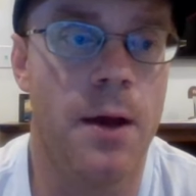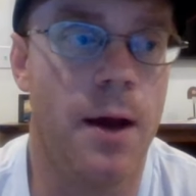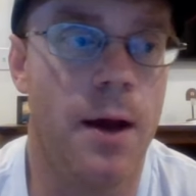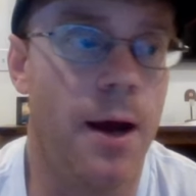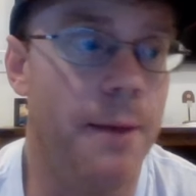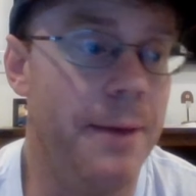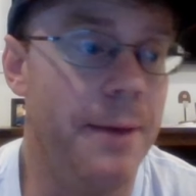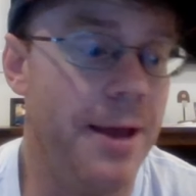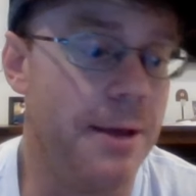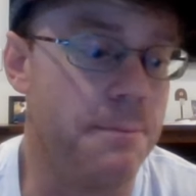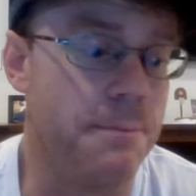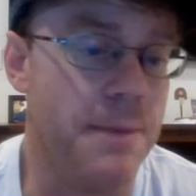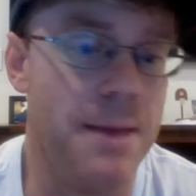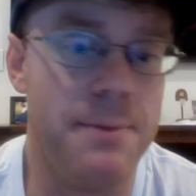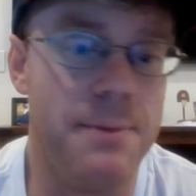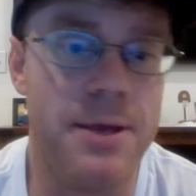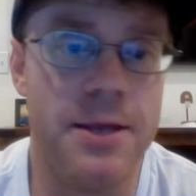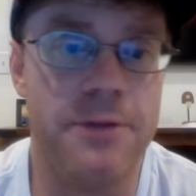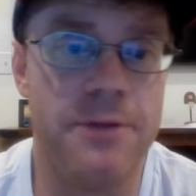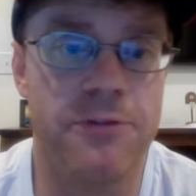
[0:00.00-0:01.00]
Heck,
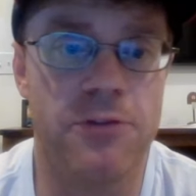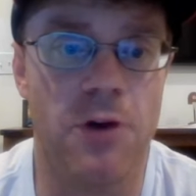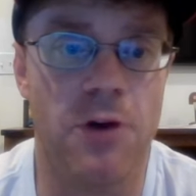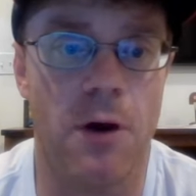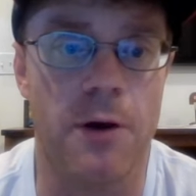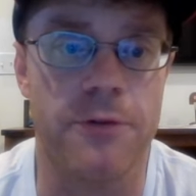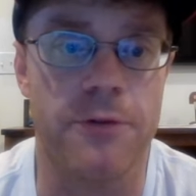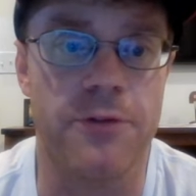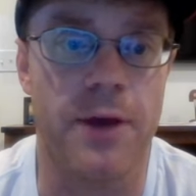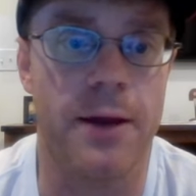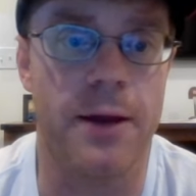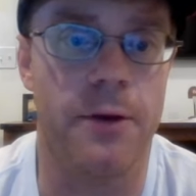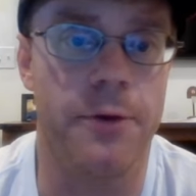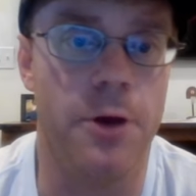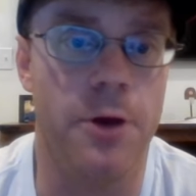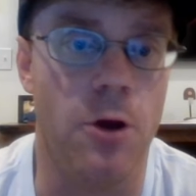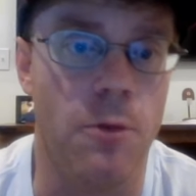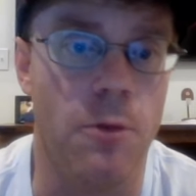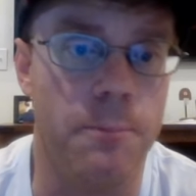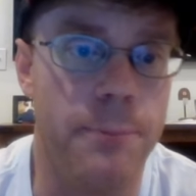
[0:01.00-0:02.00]
maybe he starts. I don't
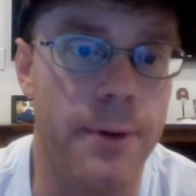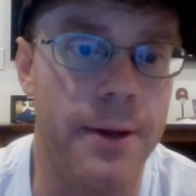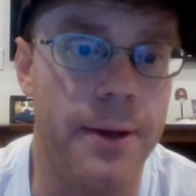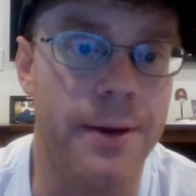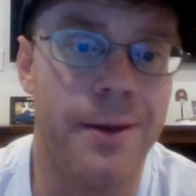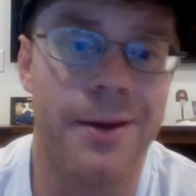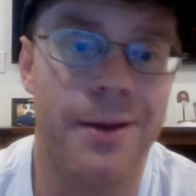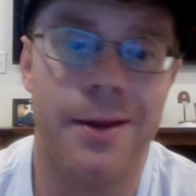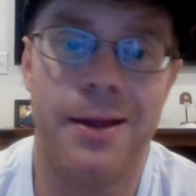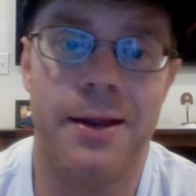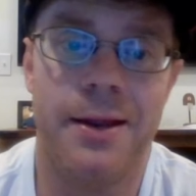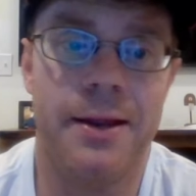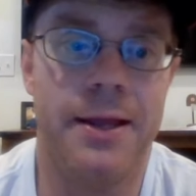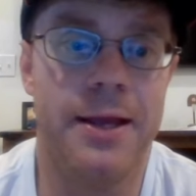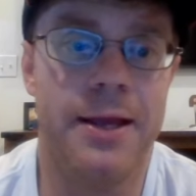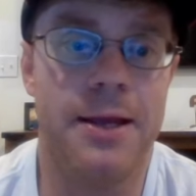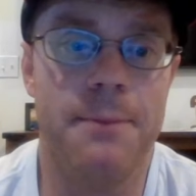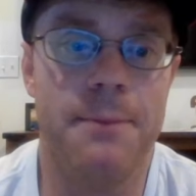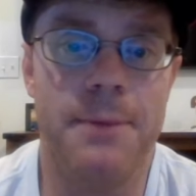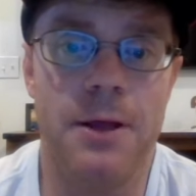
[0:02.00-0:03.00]
know, but
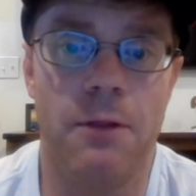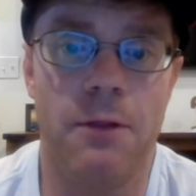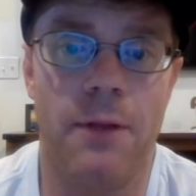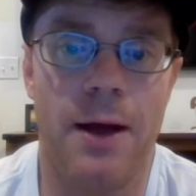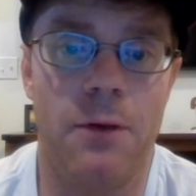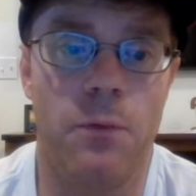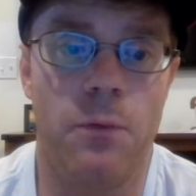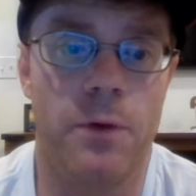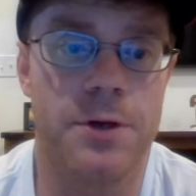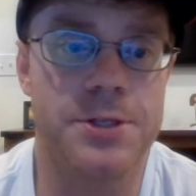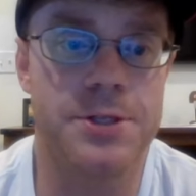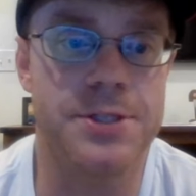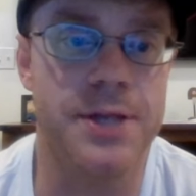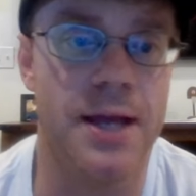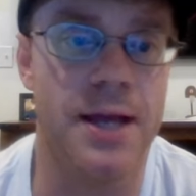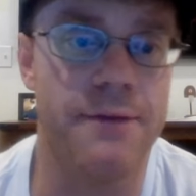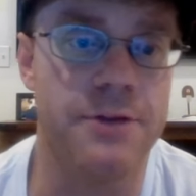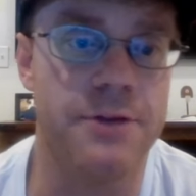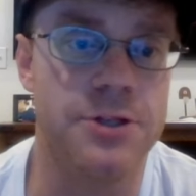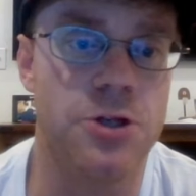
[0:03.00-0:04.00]
it can be a lot worse than
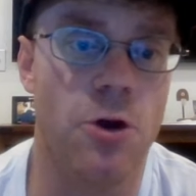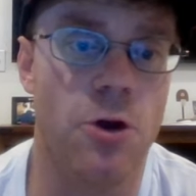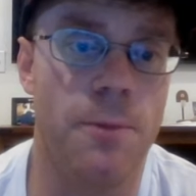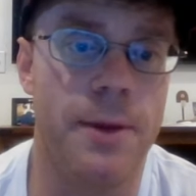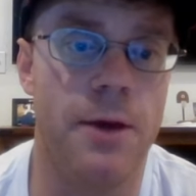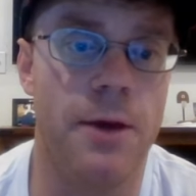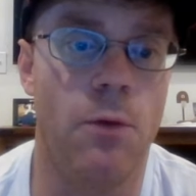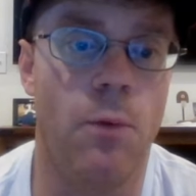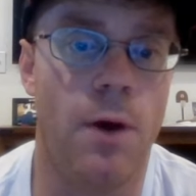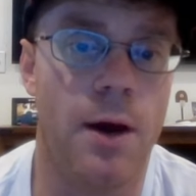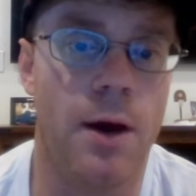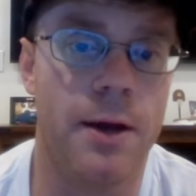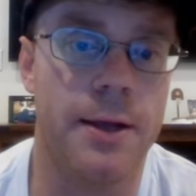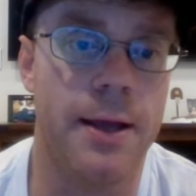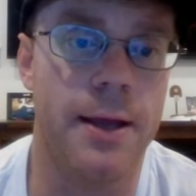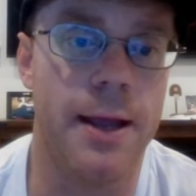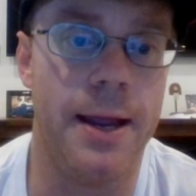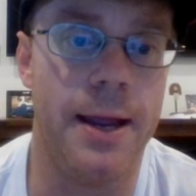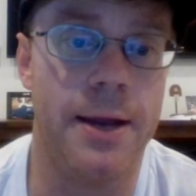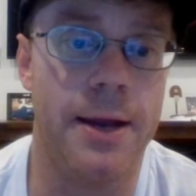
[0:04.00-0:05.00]
having Tobe Awaka
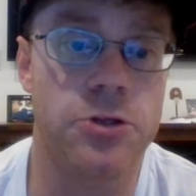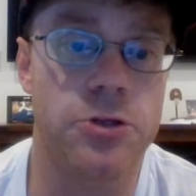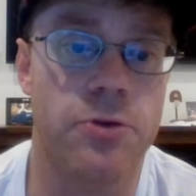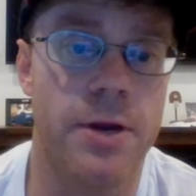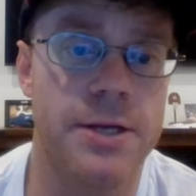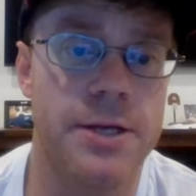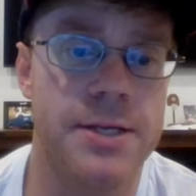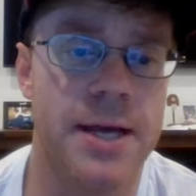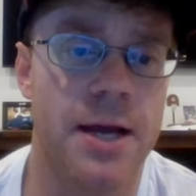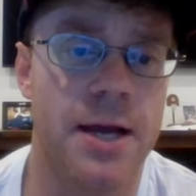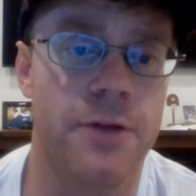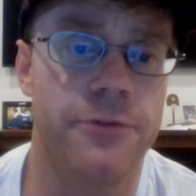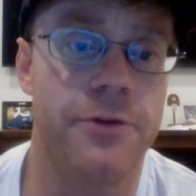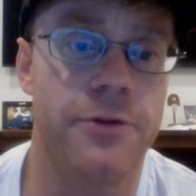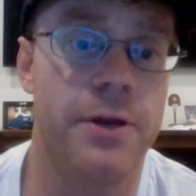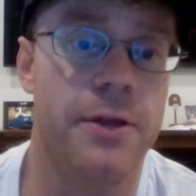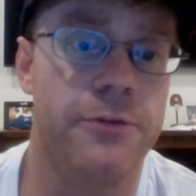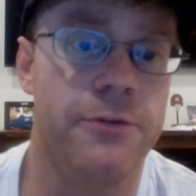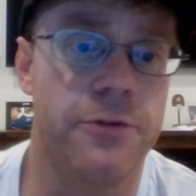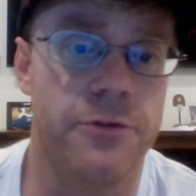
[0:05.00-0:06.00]
and Trey
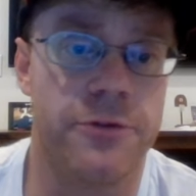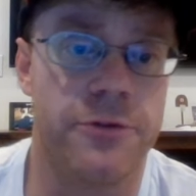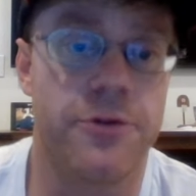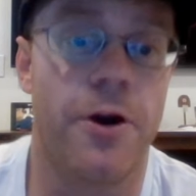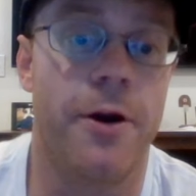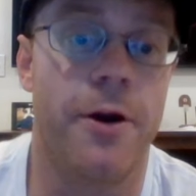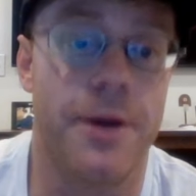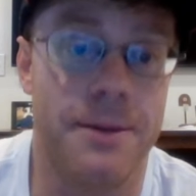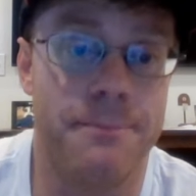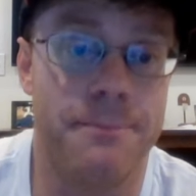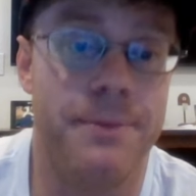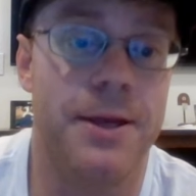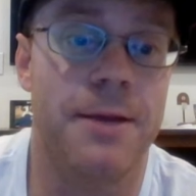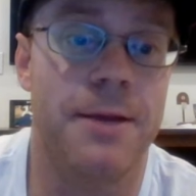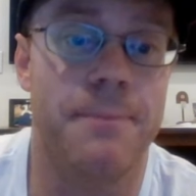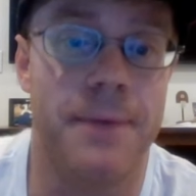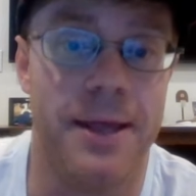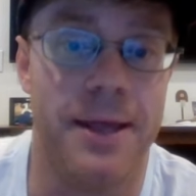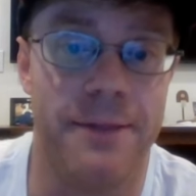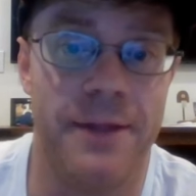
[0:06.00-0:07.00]
Townsend as your starting
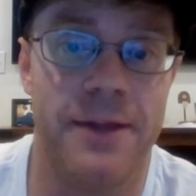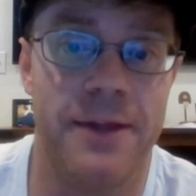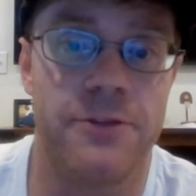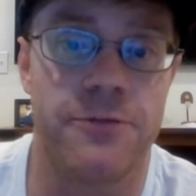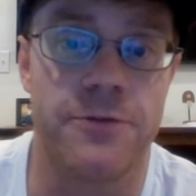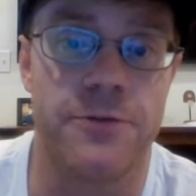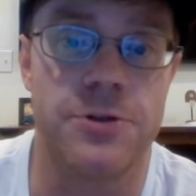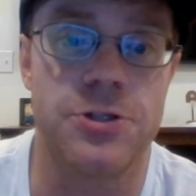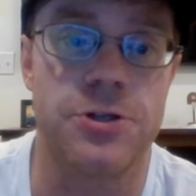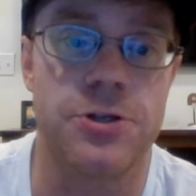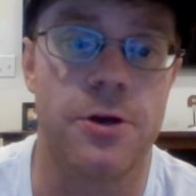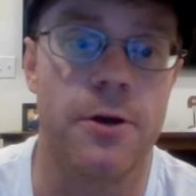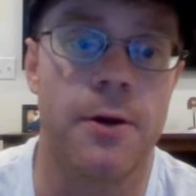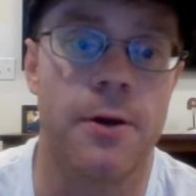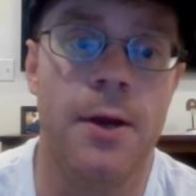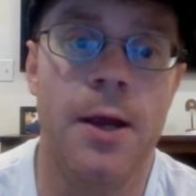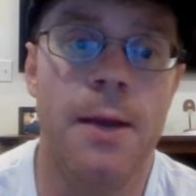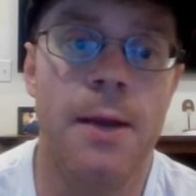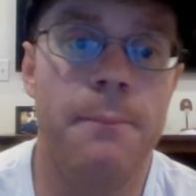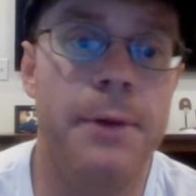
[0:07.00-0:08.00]
big men, that's for
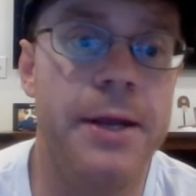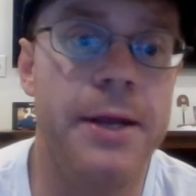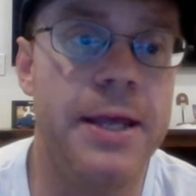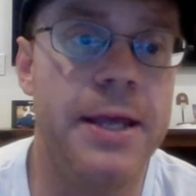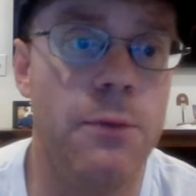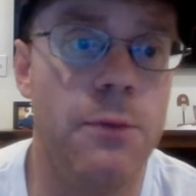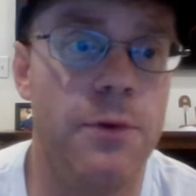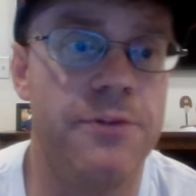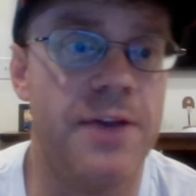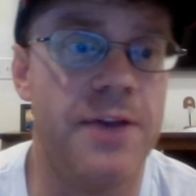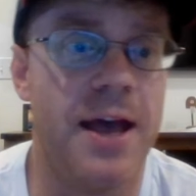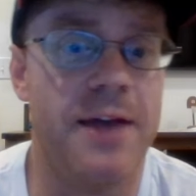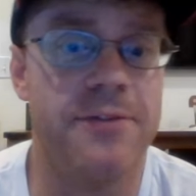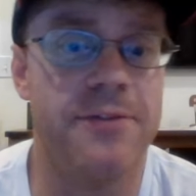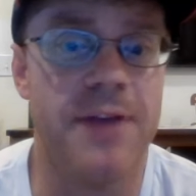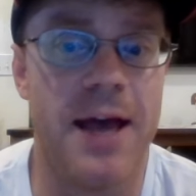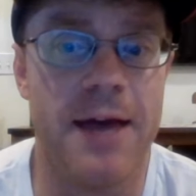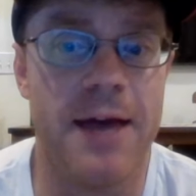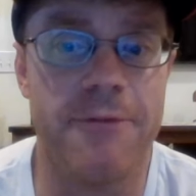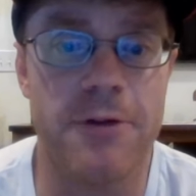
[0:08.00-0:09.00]
sure. But he was
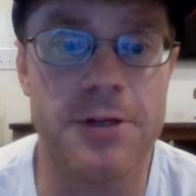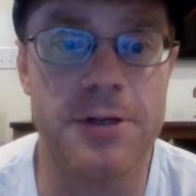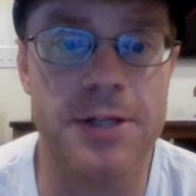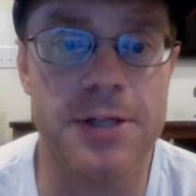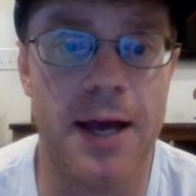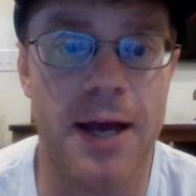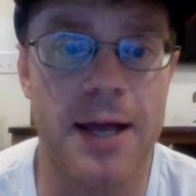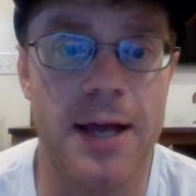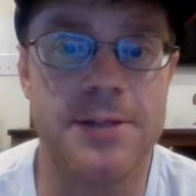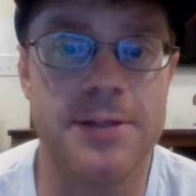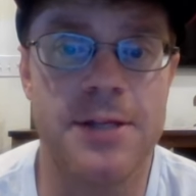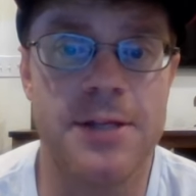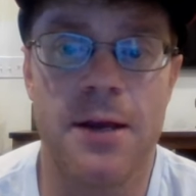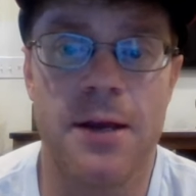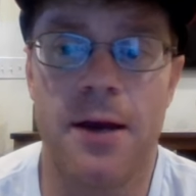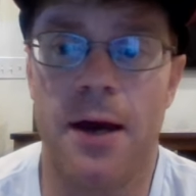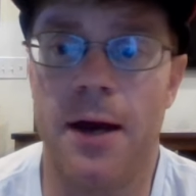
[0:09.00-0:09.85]
as advertised.